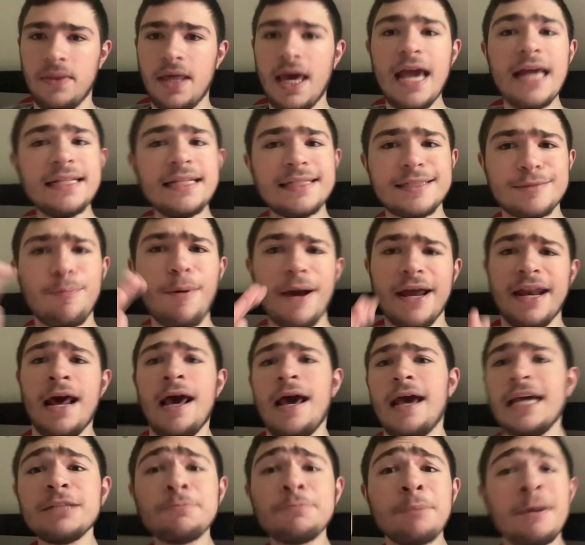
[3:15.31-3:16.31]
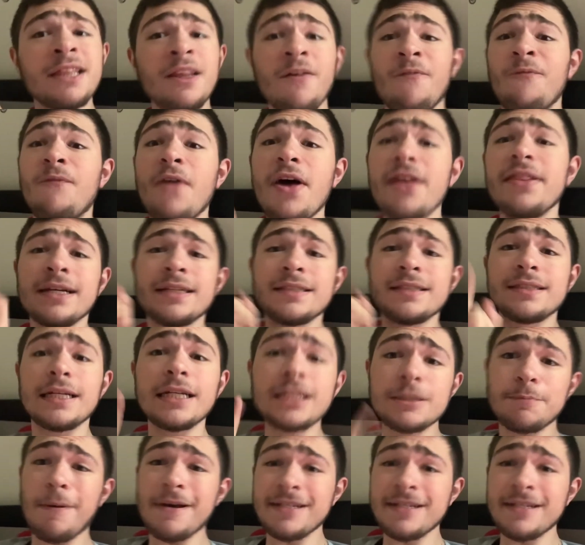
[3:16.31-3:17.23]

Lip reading: In spite. He's been the 5th, 6th